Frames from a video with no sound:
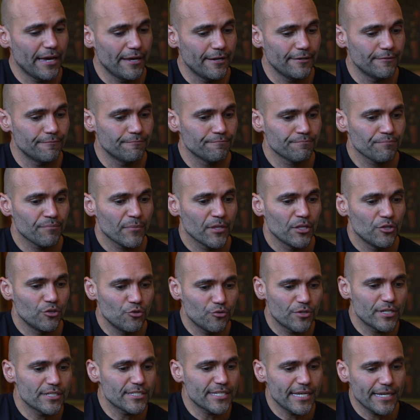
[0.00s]
And
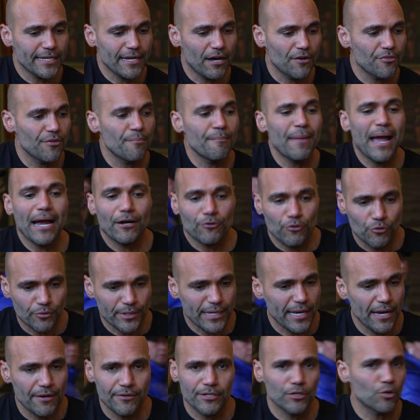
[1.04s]
you can take out the macro
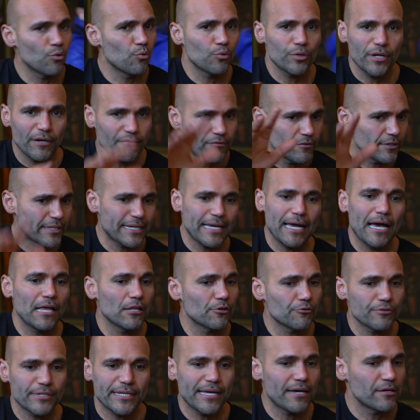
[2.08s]
counting or whatever
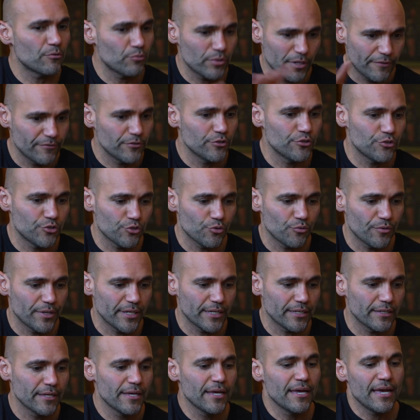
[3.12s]
calorie counting, whatever you're
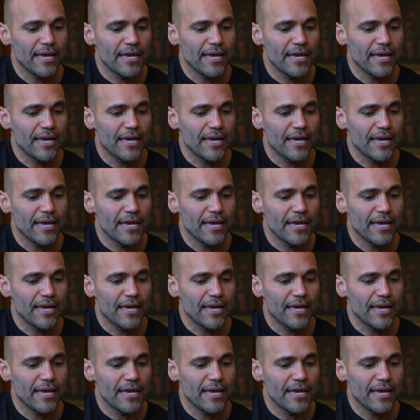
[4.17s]
doing,